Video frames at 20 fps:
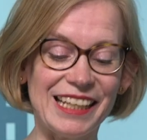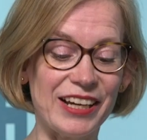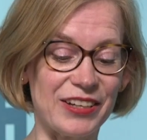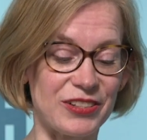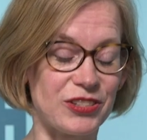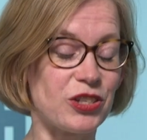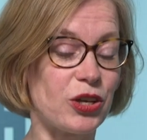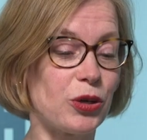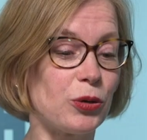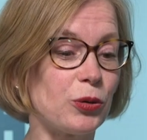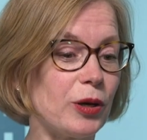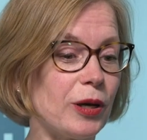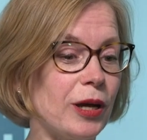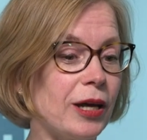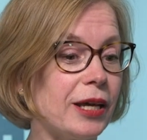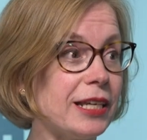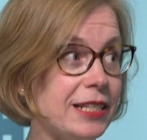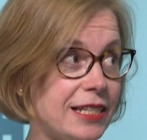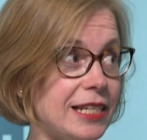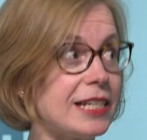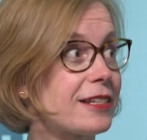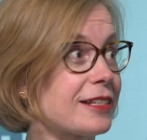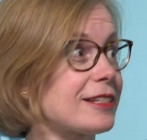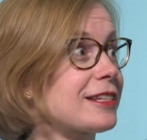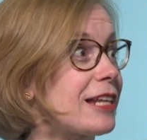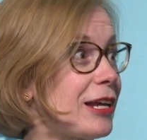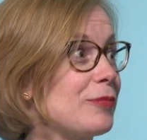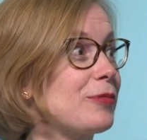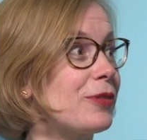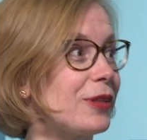Yeah, so it is the
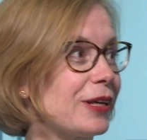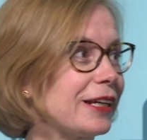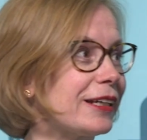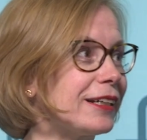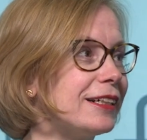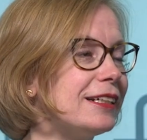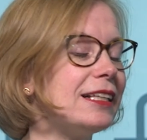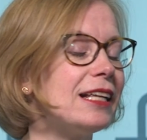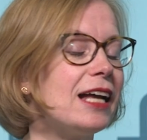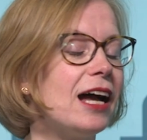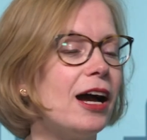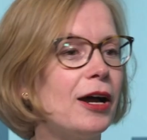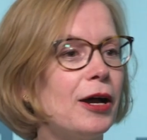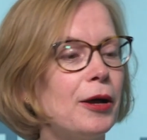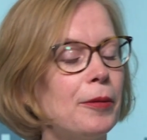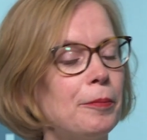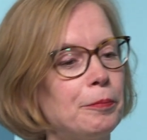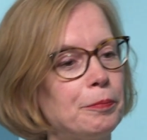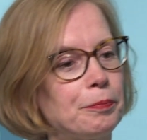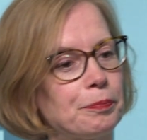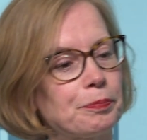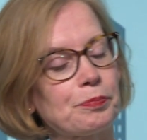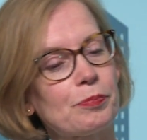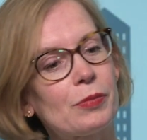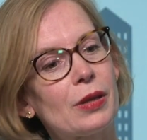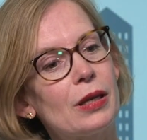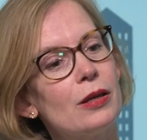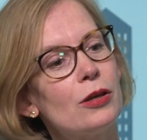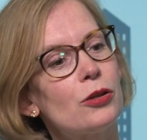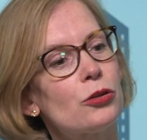same thing.
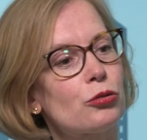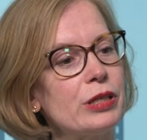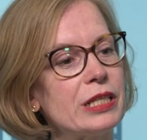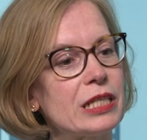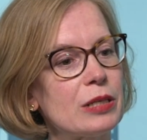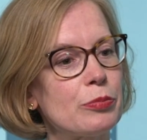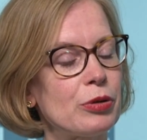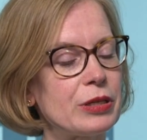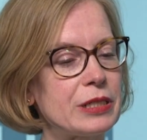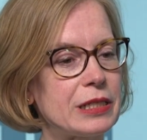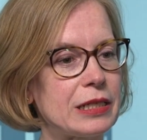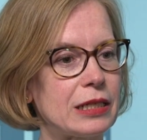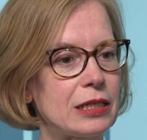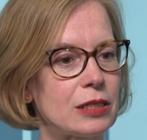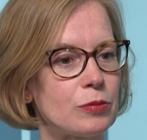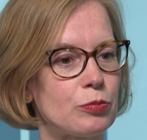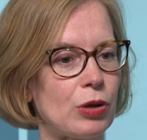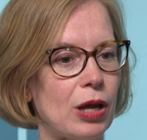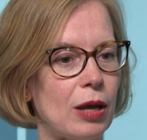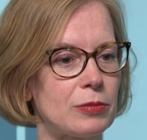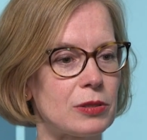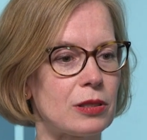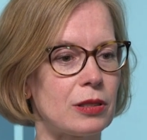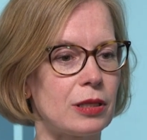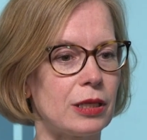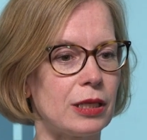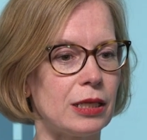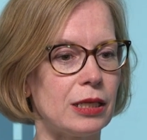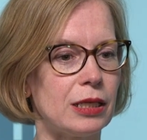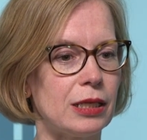3D printing is perhaps
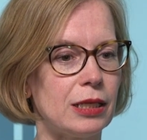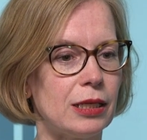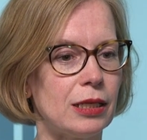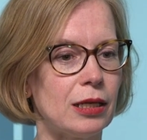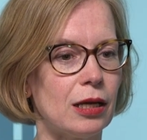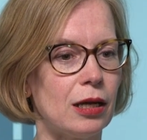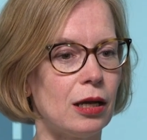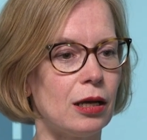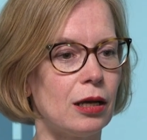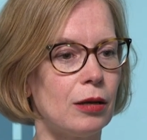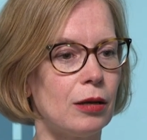the